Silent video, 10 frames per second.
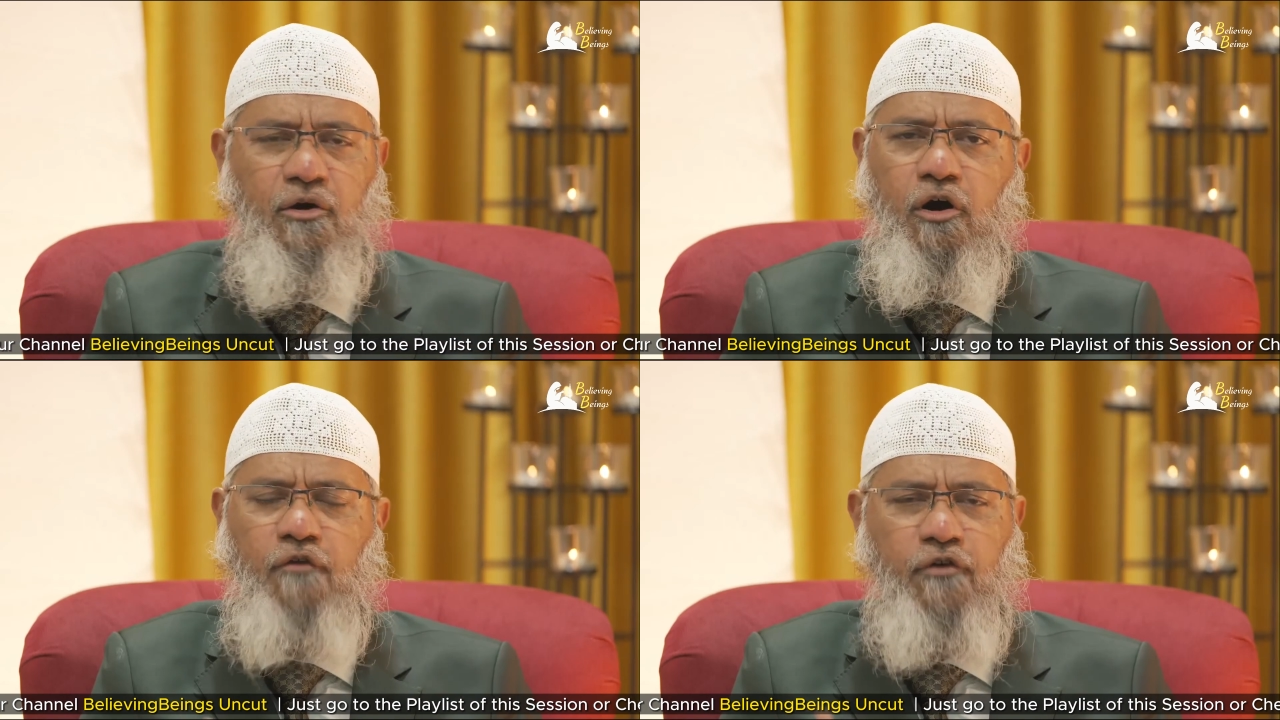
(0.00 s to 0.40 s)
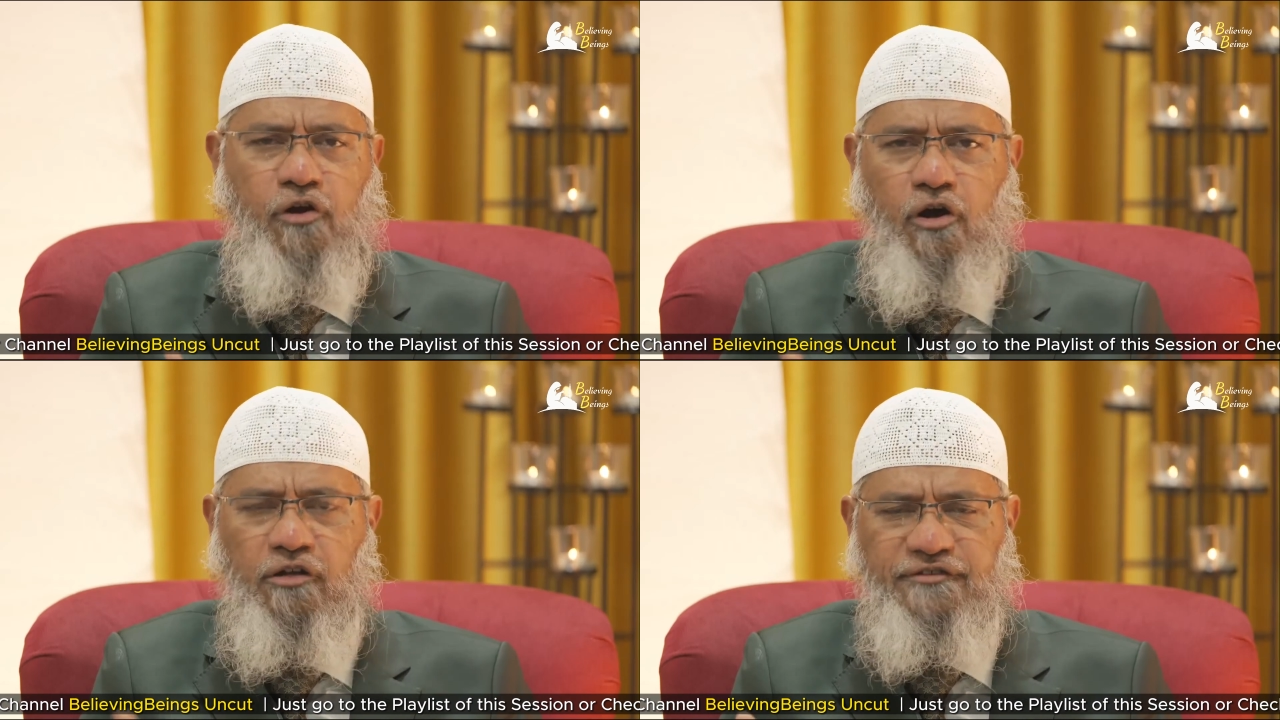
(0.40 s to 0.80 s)
or for
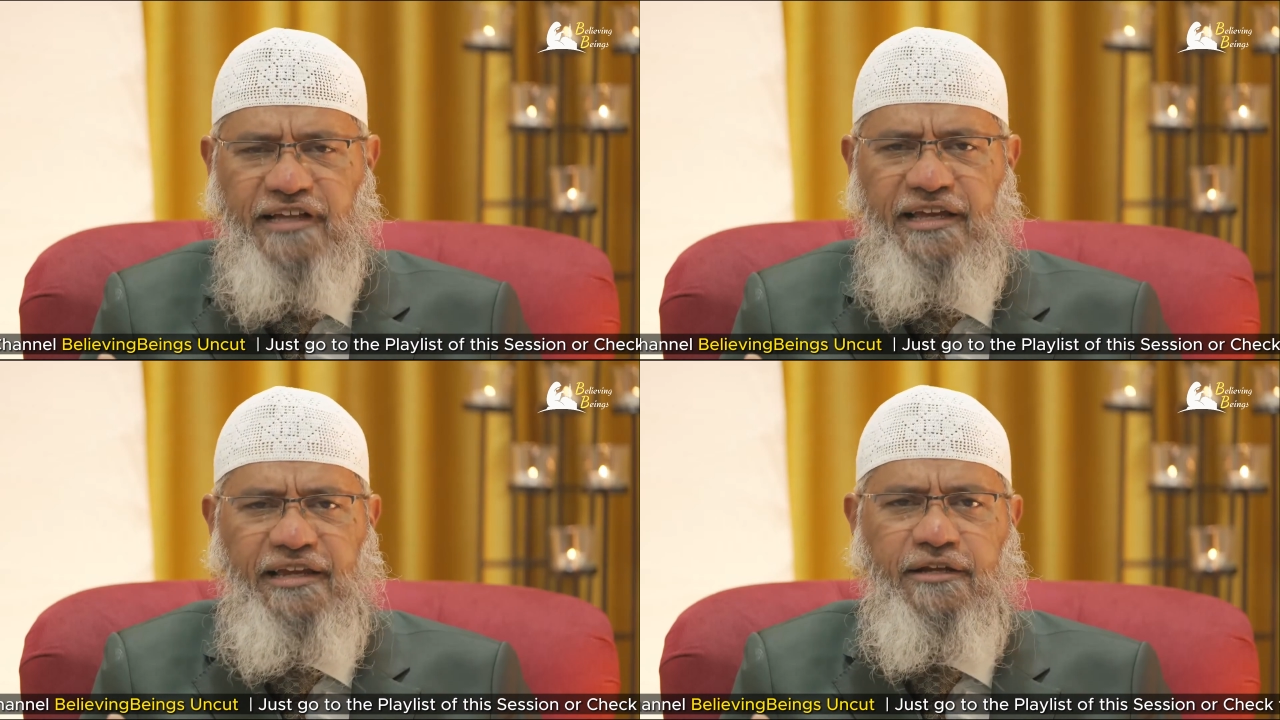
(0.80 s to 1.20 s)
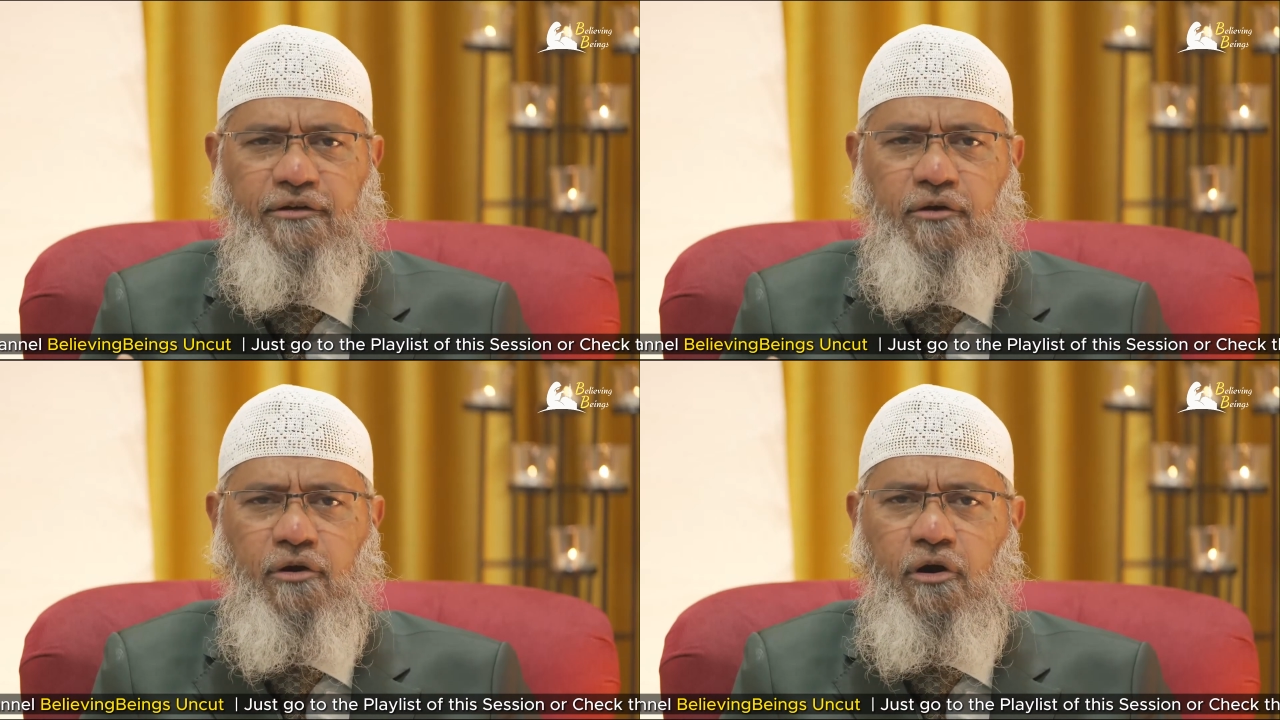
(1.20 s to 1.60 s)
wrong site
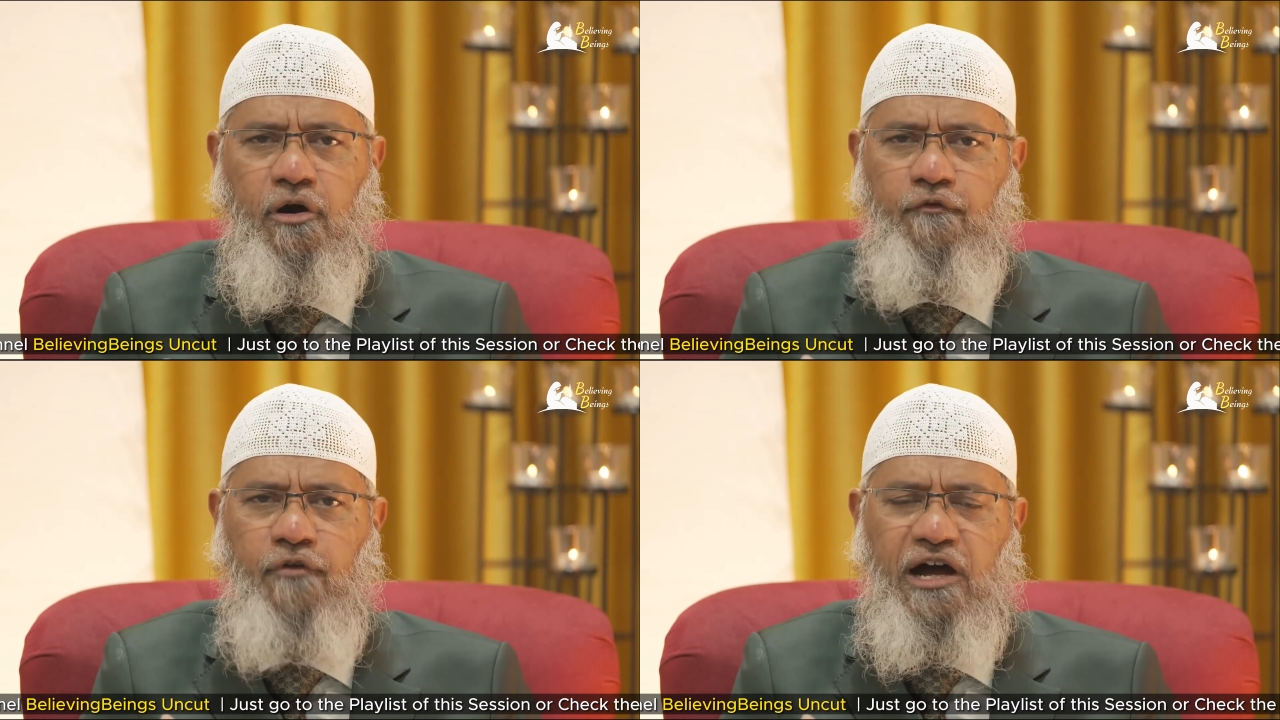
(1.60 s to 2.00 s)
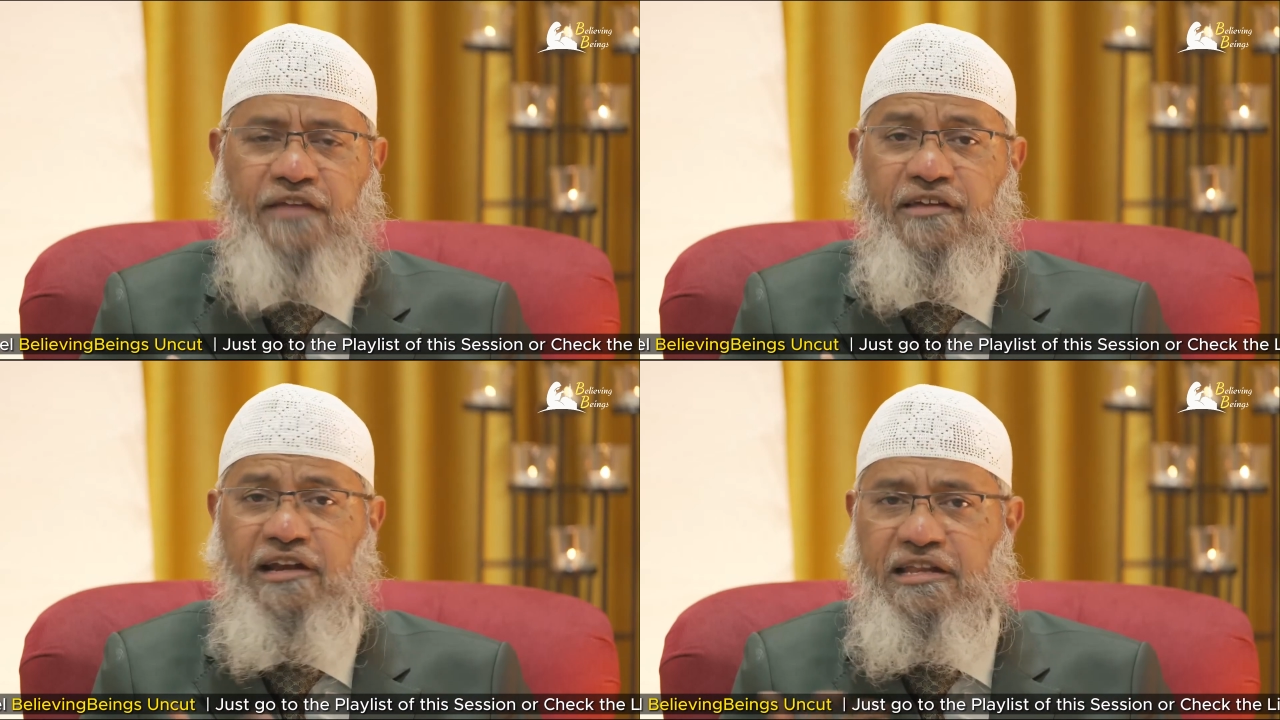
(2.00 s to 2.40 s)
or for other